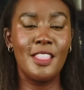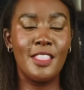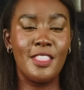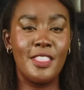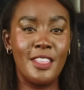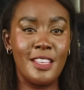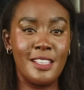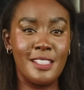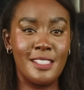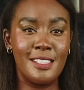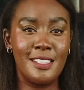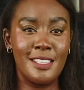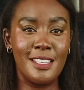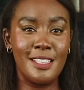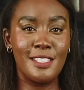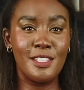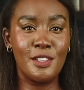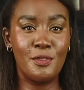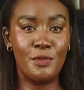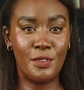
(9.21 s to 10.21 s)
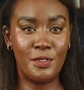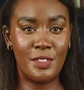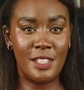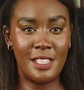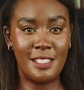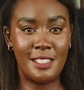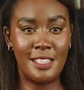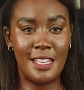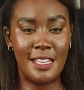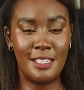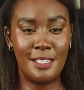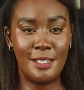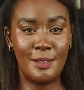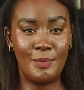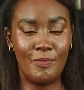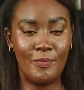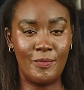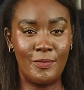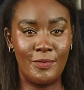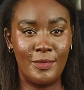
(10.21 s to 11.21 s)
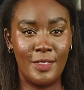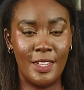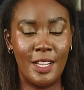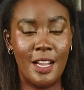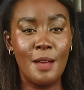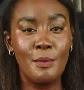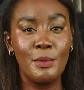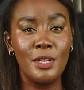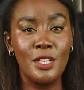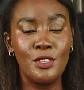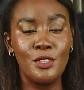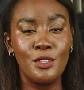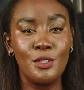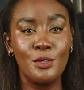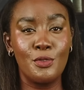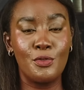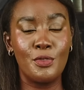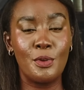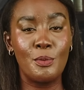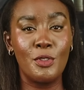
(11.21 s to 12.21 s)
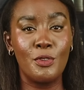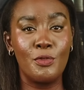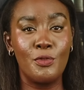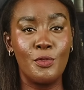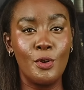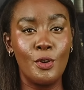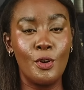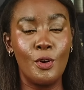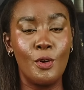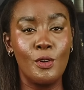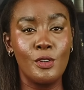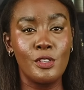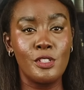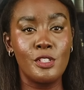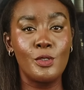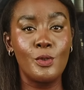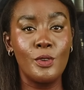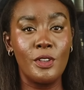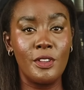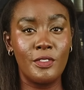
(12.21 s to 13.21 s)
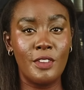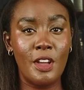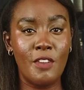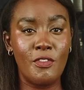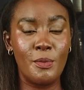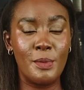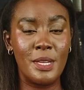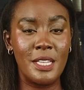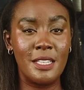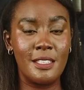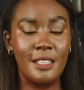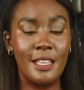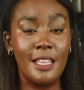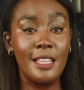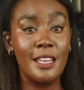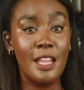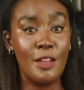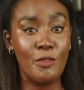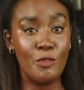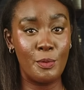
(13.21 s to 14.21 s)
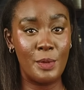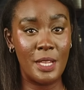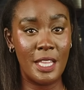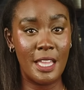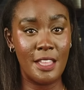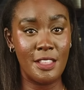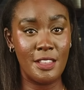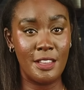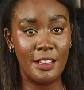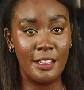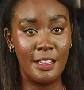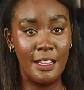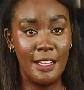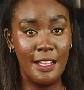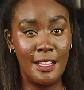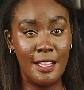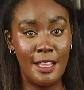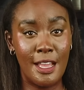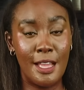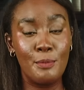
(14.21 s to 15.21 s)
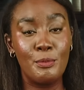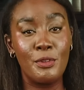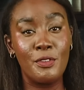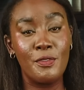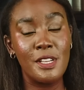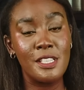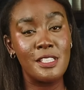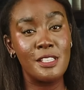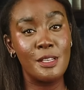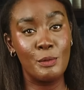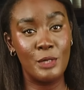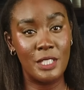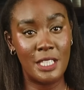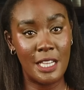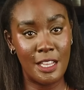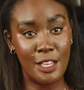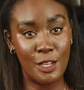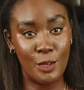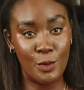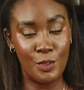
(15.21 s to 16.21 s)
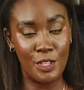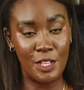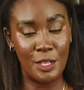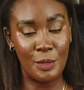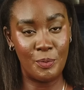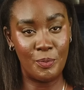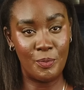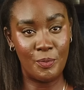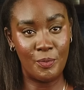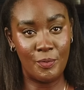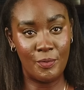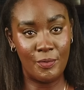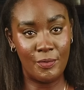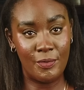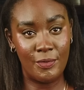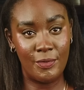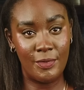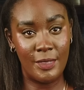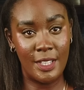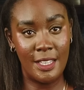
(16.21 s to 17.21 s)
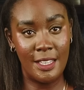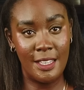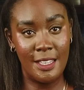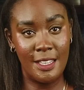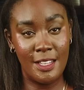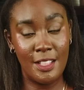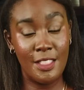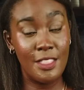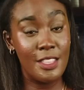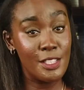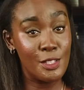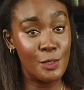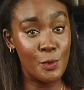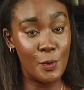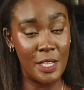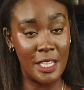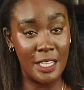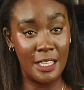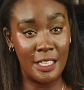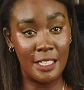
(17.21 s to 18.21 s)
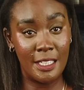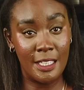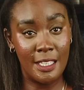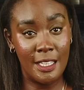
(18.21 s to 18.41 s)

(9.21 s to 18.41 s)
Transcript: This is the Fifth Estate, coming to you from the Fort Hall School of Government in Nairobi, Kenya, and Professor Matiangi. This week,